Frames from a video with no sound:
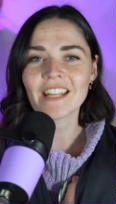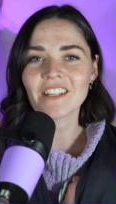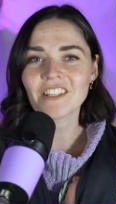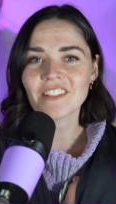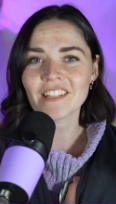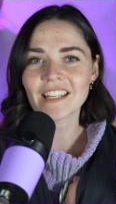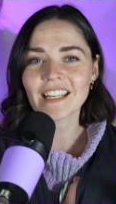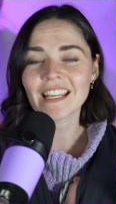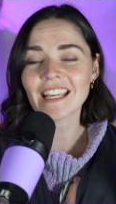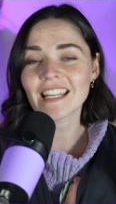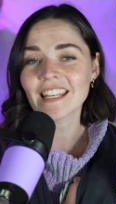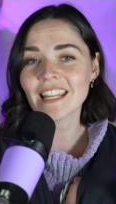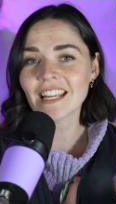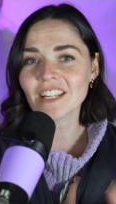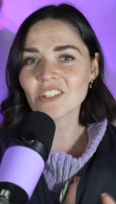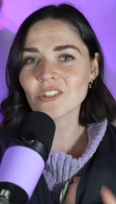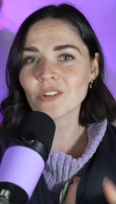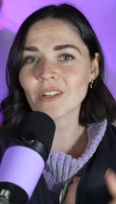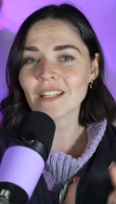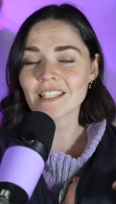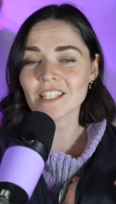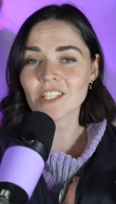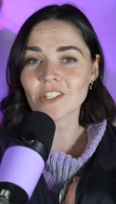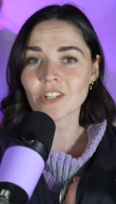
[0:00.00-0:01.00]
and you then connect
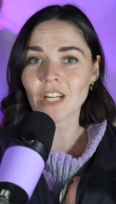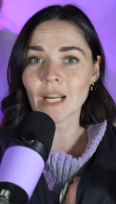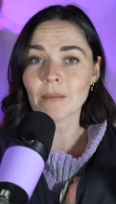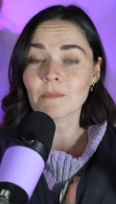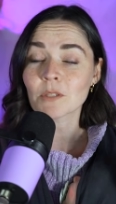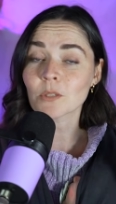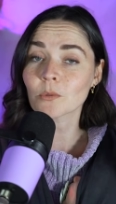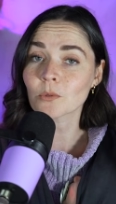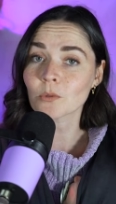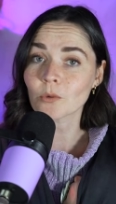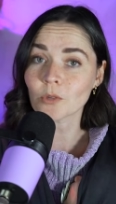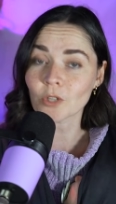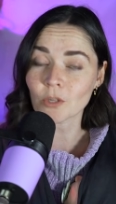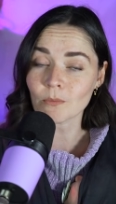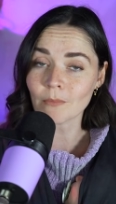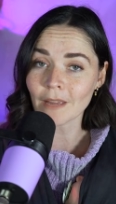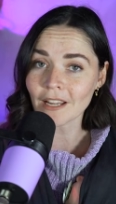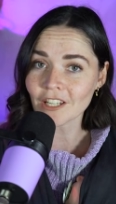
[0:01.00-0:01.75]
your Instagram to an automated